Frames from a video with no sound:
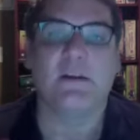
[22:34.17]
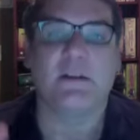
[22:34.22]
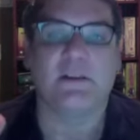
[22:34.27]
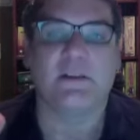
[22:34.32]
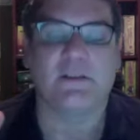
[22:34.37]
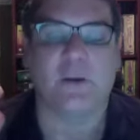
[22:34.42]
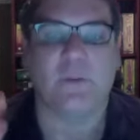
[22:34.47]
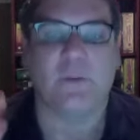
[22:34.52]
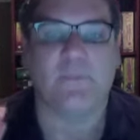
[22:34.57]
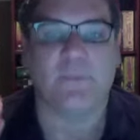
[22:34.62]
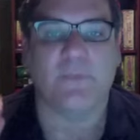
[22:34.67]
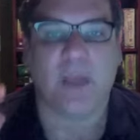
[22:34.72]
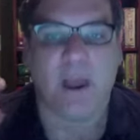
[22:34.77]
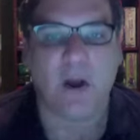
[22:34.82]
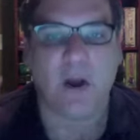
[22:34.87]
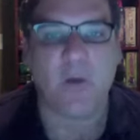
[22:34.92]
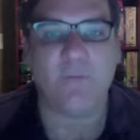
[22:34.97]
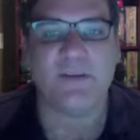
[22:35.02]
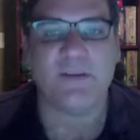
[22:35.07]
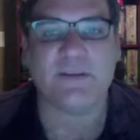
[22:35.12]
So I
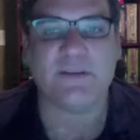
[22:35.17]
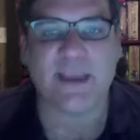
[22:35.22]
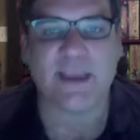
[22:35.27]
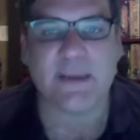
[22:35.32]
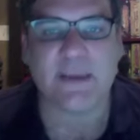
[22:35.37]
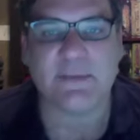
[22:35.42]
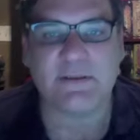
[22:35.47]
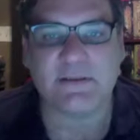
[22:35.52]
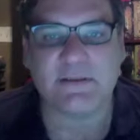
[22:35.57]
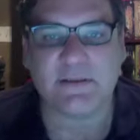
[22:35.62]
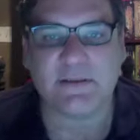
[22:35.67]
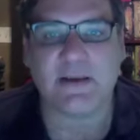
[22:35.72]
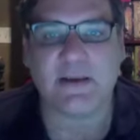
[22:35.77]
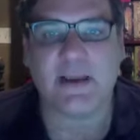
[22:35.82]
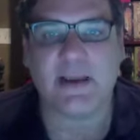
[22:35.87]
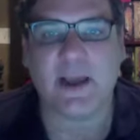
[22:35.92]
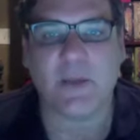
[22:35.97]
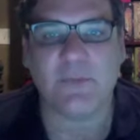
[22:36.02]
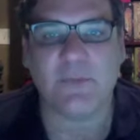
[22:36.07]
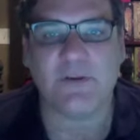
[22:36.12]
hope this game has
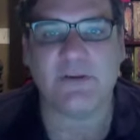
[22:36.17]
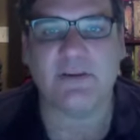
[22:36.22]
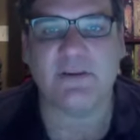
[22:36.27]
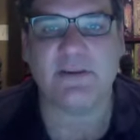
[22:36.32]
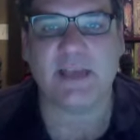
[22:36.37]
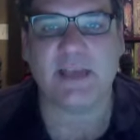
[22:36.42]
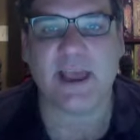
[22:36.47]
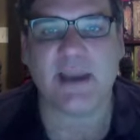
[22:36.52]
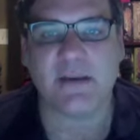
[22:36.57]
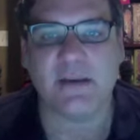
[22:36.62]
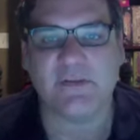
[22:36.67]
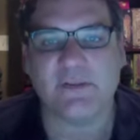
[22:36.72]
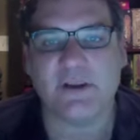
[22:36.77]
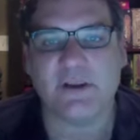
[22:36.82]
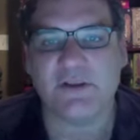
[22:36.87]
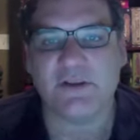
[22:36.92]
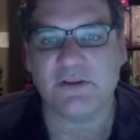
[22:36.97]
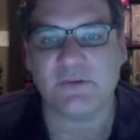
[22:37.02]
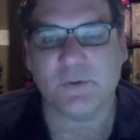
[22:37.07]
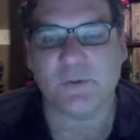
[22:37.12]
helped you decide if
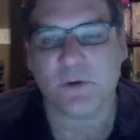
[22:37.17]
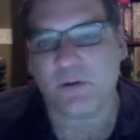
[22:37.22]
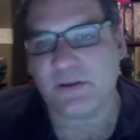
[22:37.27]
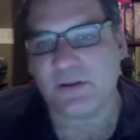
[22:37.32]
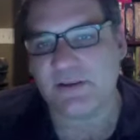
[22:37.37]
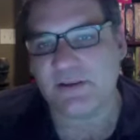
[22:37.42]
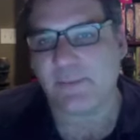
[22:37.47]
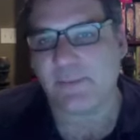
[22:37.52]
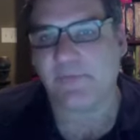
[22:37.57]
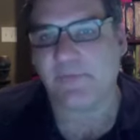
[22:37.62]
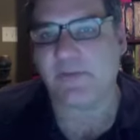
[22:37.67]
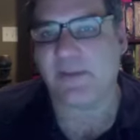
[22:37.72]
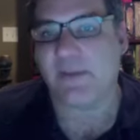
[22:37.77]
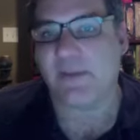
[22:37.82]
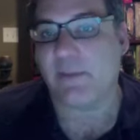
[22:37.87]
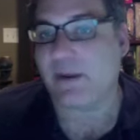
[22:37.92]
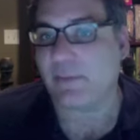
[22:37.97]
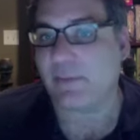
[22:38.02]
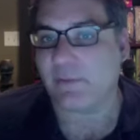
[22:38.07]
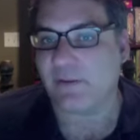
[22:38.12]
Dungeon Roll is something that
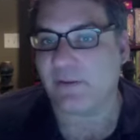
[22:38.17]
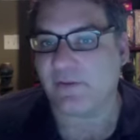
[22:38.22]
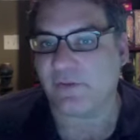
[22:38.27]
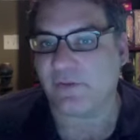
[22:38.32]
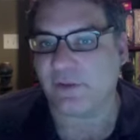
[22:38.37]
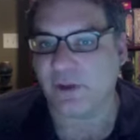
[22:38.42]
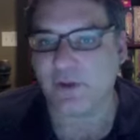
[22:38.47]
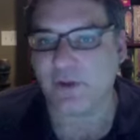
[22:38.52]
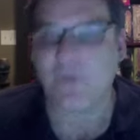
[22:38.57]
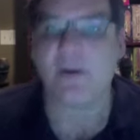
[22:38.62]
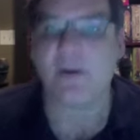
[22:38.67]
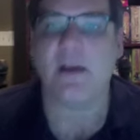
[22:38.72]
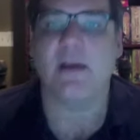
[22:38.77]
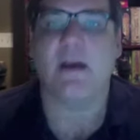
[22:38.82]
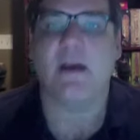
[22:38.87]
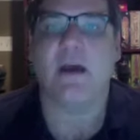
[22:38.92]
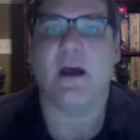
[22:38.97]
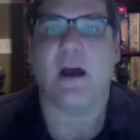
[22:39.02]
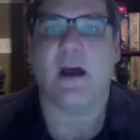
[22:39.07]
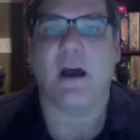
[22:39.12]
might be for you.
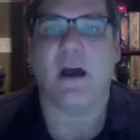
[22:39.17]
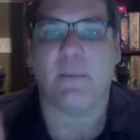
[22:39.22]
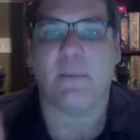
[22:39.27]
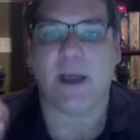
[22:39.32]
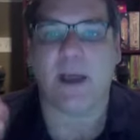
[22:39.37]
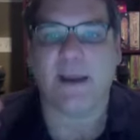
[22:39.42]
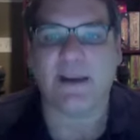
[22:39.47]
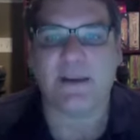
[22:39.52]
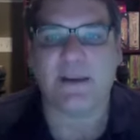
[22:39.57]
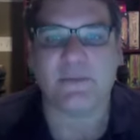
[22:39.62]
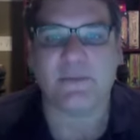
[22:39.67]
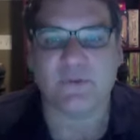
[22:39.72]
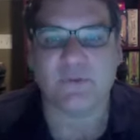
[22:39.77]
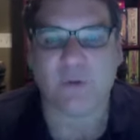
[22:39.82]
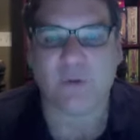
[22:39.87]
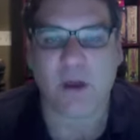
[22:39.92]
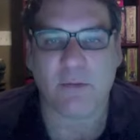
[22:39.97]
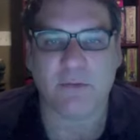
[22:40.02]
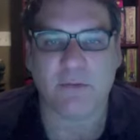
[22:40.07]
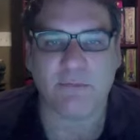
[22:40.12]
My name is
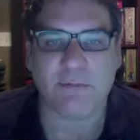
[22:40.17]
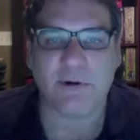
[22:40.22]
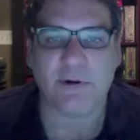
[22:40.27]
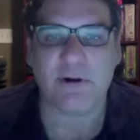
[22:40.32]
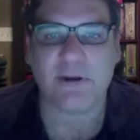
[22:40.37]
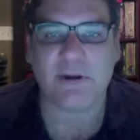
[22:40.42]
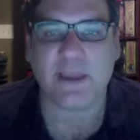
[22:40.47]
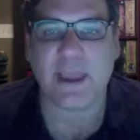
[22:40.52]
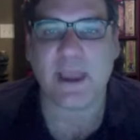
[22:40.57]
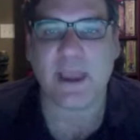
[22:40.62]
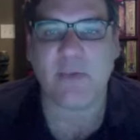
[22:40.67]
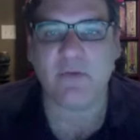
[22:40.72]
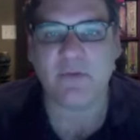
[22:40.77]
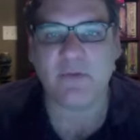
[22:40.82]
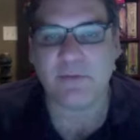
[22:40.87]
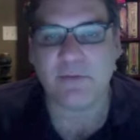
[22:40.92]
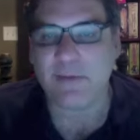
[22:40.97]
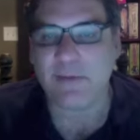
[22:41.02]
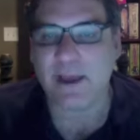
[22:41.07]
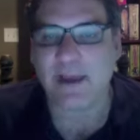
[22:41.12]
Robert Burke, and we'll
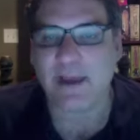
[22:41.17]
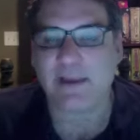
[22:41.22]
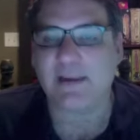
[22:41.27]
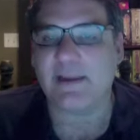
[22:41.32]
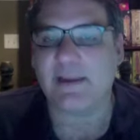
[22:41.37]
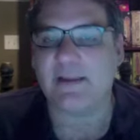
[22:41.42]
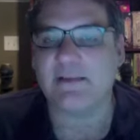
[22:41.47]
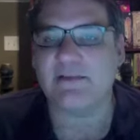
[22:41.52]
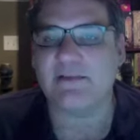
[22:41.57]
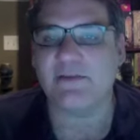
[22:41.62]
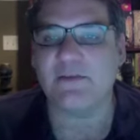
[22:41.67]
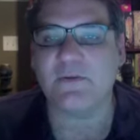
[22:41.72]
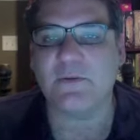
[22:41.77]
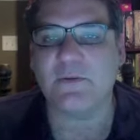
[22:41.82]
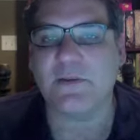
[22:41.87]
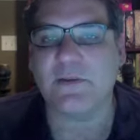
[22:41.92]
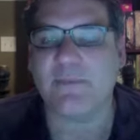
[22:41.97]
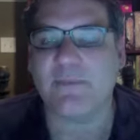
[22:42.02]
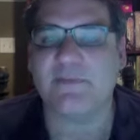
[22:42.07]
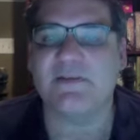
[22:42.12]
be back again soon
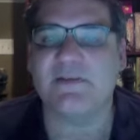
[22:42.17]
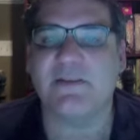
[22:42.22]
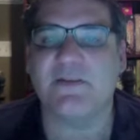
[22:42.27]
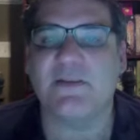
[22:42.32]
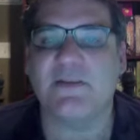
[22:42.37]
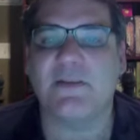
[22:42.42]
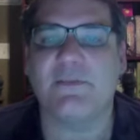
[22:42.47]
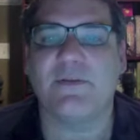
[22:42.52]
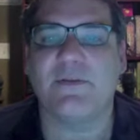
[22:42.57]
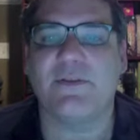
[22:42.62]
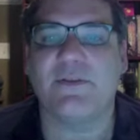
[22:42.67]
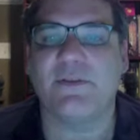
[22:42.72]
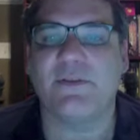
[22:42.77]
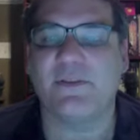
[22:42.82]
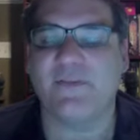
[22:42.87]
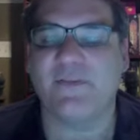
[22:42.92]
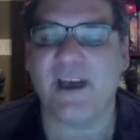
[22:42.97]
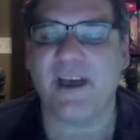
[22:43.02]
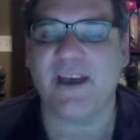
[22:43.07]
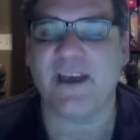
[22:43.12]
with episode number
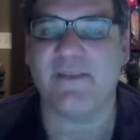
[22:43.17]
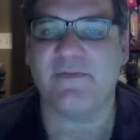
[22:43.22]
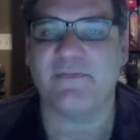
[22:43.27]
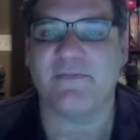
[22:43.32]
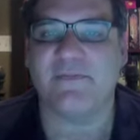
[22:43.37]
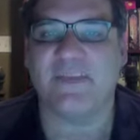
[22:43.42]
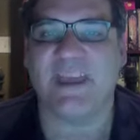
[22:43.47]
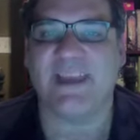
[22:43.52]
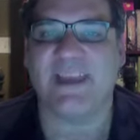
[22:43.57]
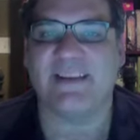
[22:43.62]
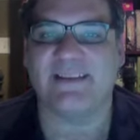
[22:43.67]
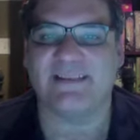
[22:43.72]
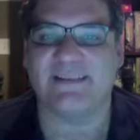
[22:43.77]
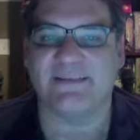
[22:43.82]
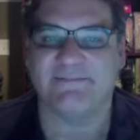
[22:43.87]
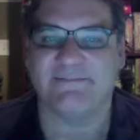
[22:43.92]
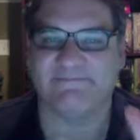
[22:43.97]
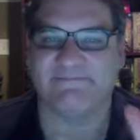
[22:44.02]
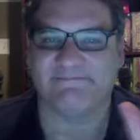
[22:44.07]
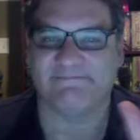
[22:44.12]
35. Thanks.
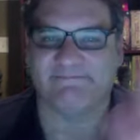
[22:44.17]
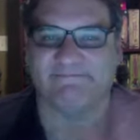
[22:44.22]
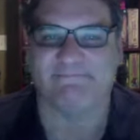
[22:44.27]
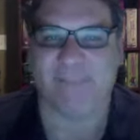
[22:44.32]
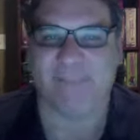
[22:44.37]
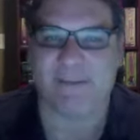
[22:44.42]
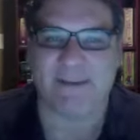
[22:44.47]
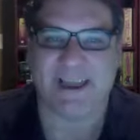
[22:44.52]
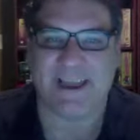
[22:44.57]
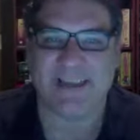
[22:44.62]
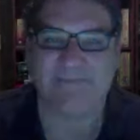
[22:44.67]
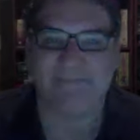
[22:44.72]
Bye-bye.